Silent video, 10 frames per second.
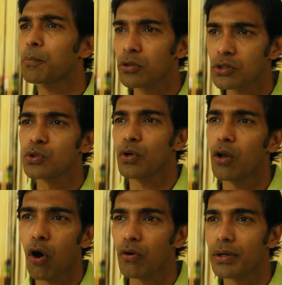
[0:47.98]
process took a
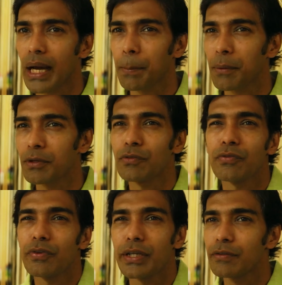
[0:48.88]
long time, and it was a
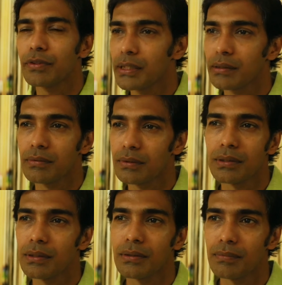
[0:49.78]
very, very
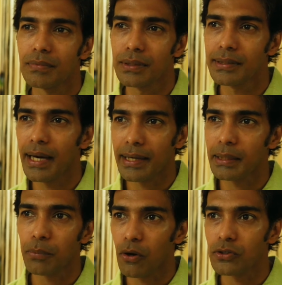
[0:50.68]

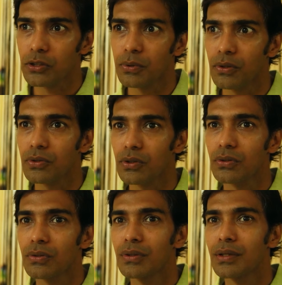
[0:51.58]
tiring process, because
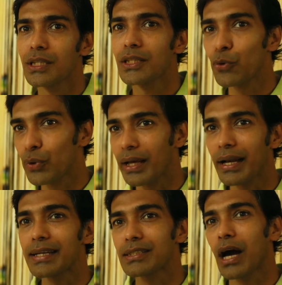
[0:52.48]
you
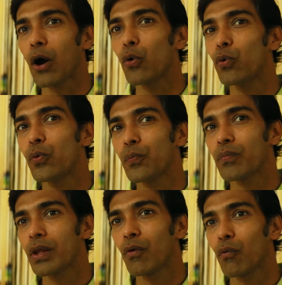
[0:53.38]
realize
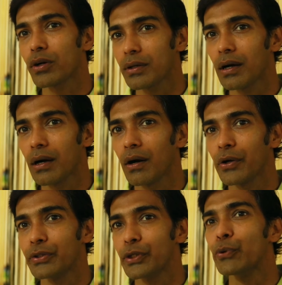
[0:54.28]
what
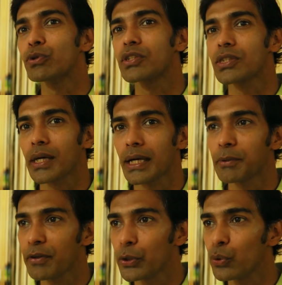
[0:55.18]
the huge
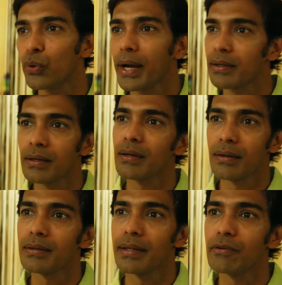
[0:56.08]
disconnect between you and
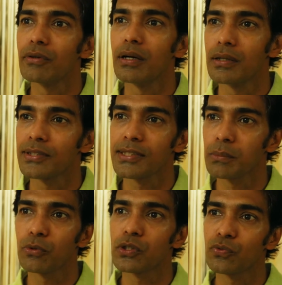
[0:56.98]
their world, censor
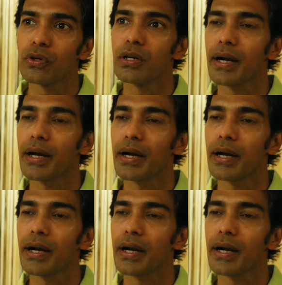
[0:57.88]
board's world,